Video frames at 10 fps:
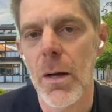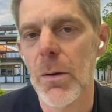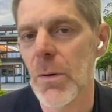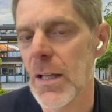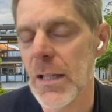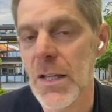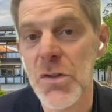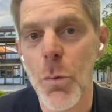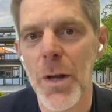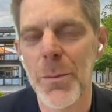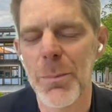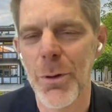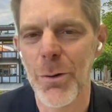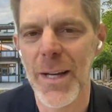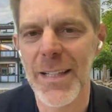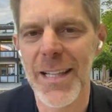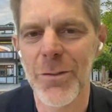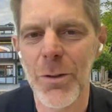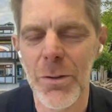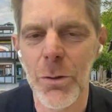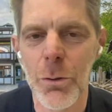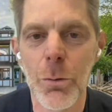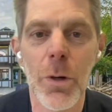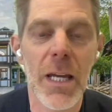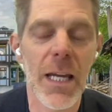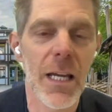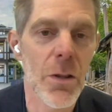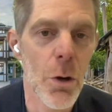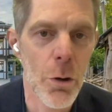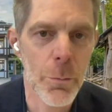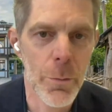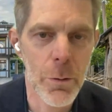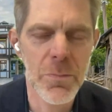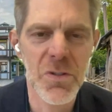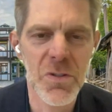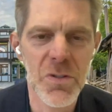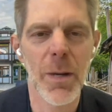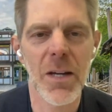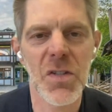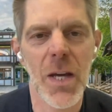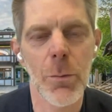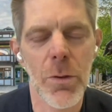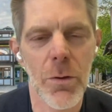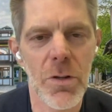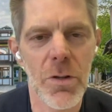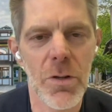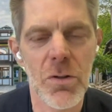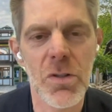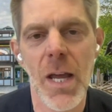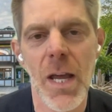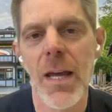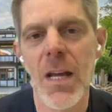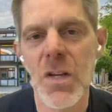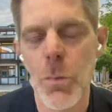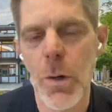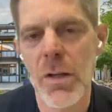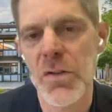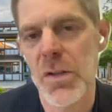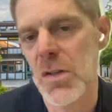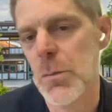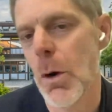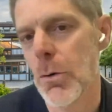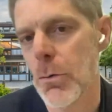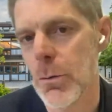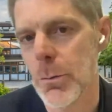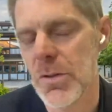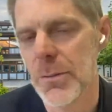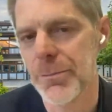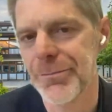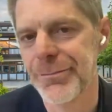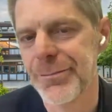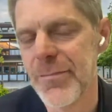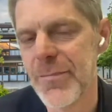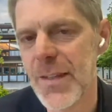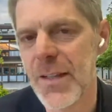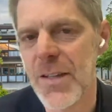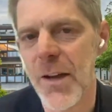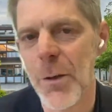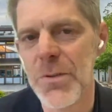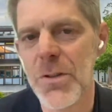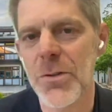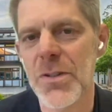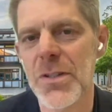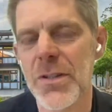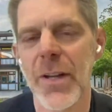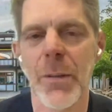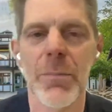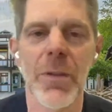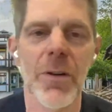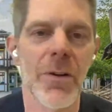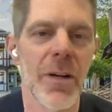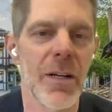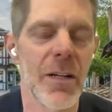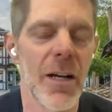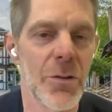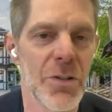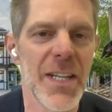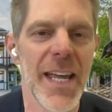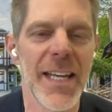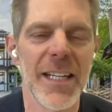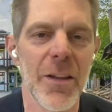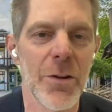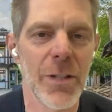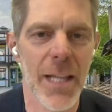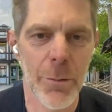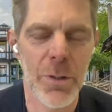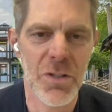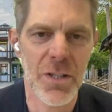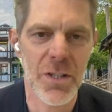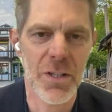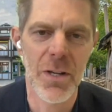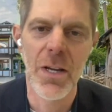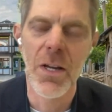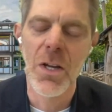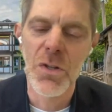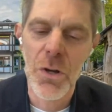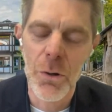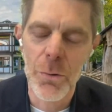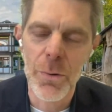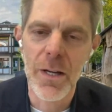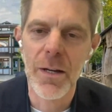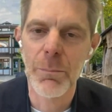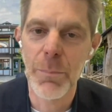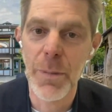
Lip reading: at least one per grade level, who work in the homeroom side by side with our teachers, as well as in small groups to help students develop their understanding and their language skills. So